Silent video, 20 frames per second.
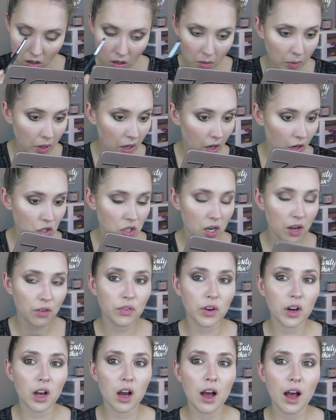Oh my gosh, I
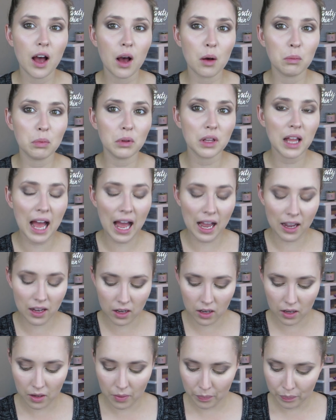forgot how
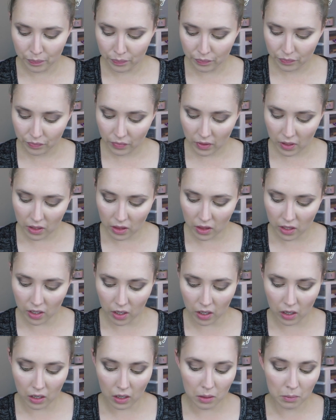black
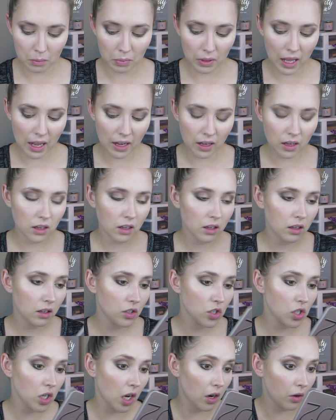their black
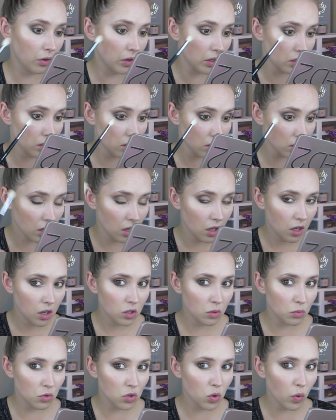shadow is.
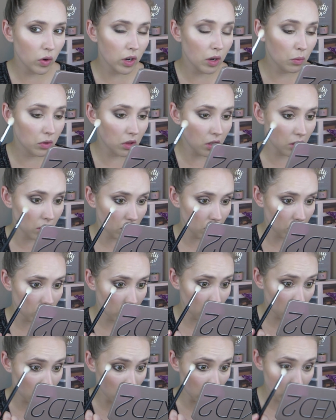So I'm just going in with
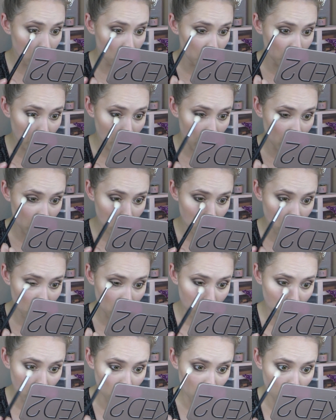a crease
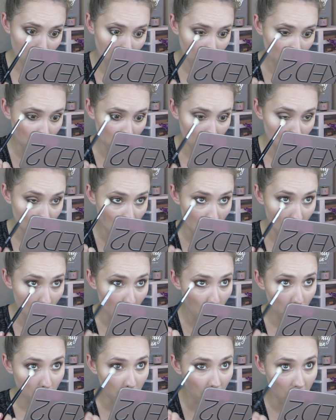brush real quick with
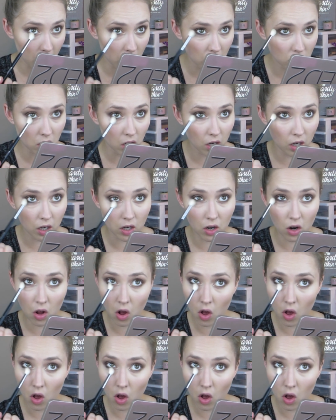no product on it at